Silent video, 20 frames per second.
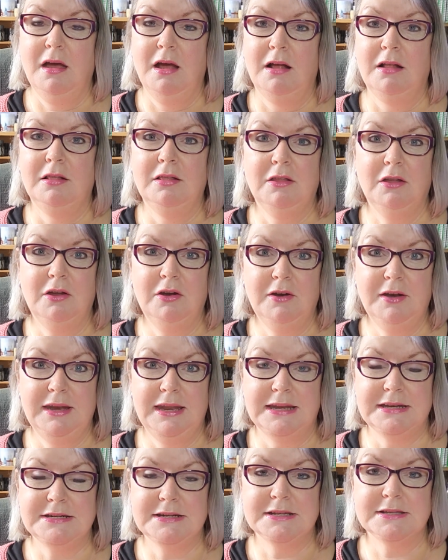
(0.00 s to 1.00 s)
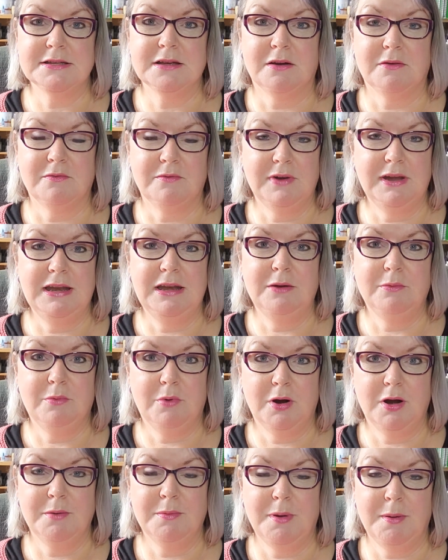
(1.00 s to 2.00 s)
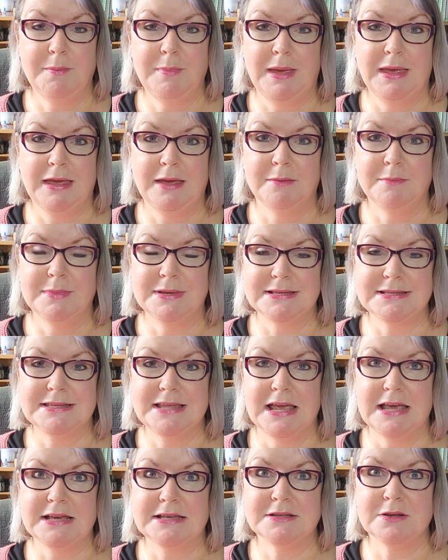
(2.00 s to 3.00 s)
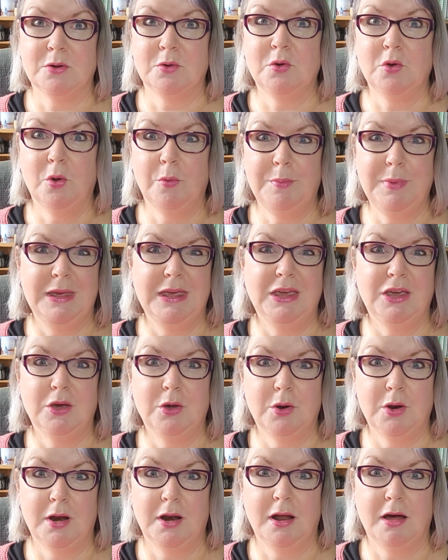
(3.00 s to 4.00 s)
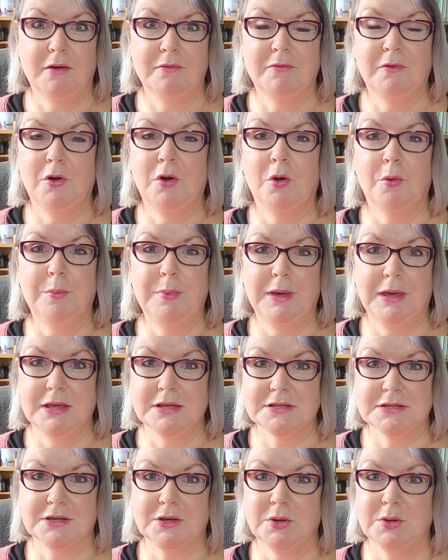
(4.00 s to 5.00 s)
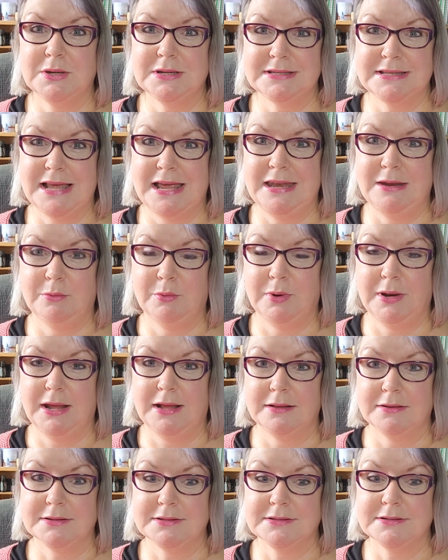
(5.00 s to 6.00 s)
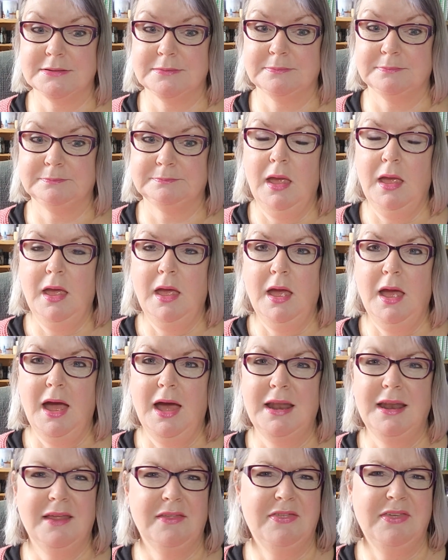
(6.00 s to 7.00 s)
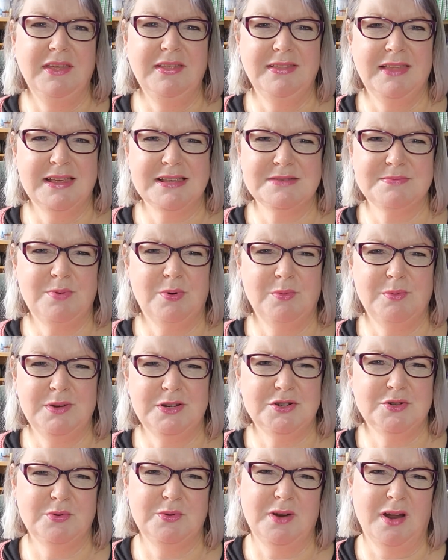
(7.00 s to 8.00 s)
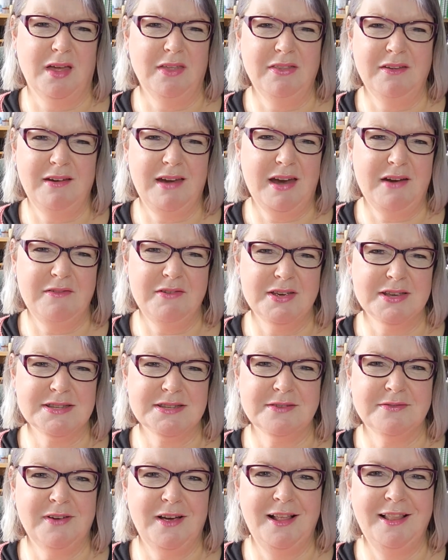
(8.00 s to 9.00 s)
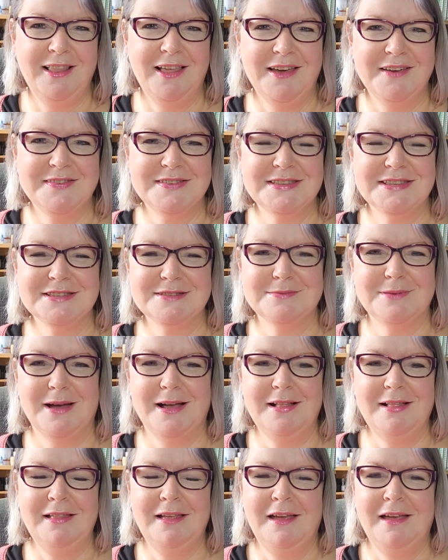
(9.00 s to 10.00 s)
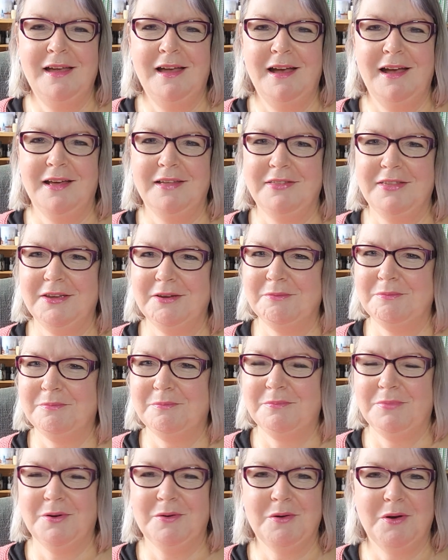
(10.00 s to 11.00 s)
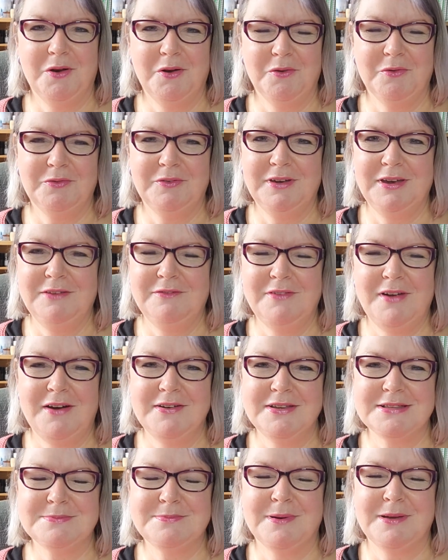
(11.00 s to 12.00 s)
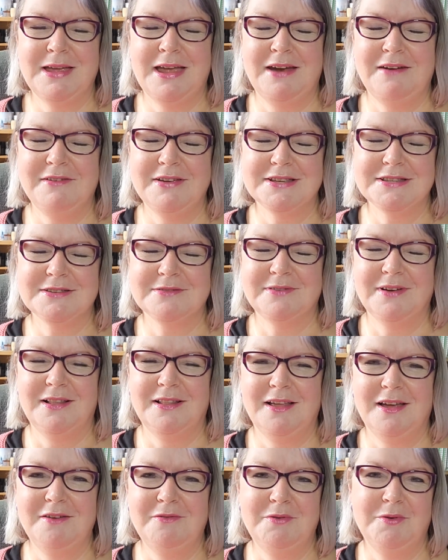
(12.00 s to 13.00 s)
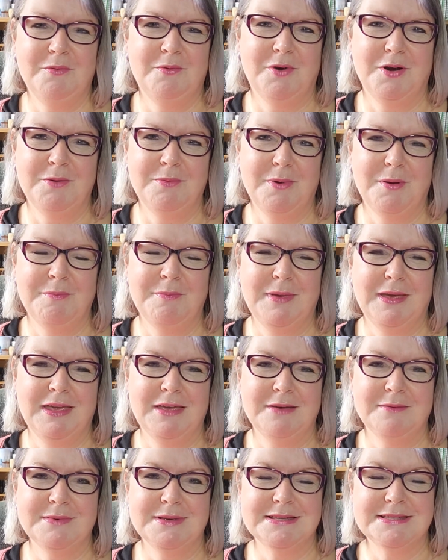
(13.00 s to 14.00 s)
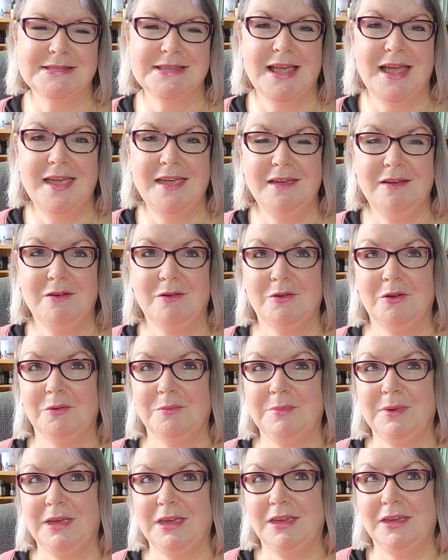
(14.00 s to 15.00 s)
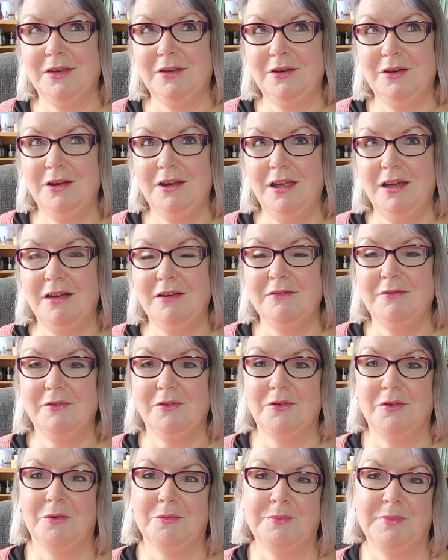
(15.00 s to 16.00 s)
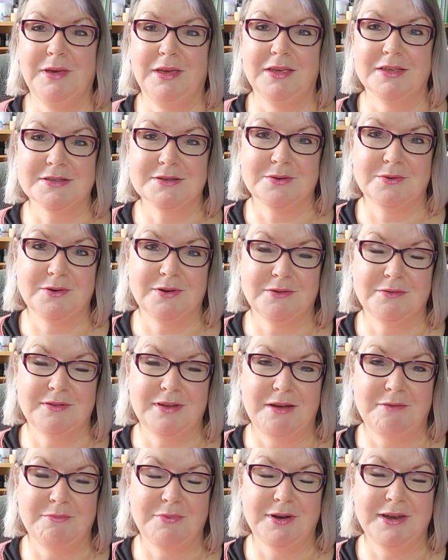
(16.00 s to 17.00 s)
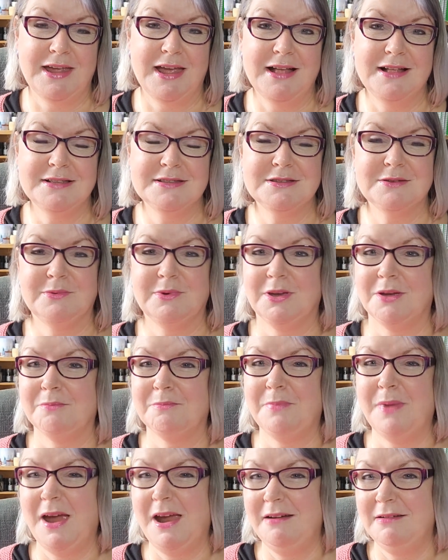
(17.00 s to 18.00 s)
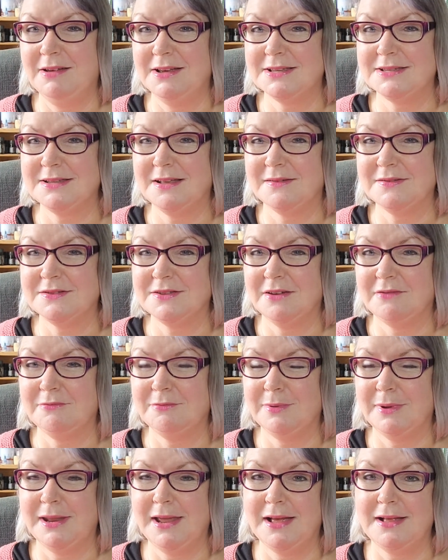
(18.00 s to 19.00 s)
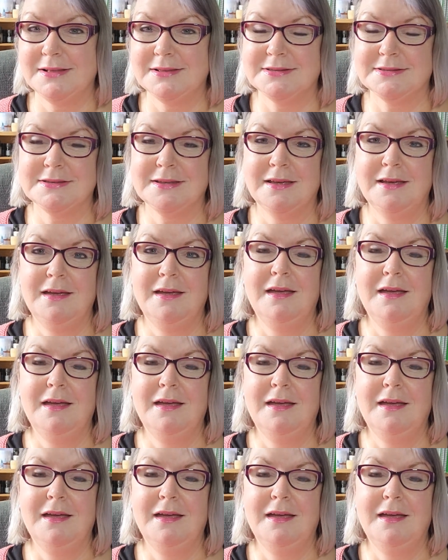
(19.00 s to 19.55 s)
A lot of knitters are really worried about making mistakes or not being good enough or not being as good as anyone else. And I think that's probably true in other areas of our lives as well. I think quite often in various areas of our life, we're worried about making a mistake or not being good enough or not being as good as everybody else or we're comparing ourselves to everybody else.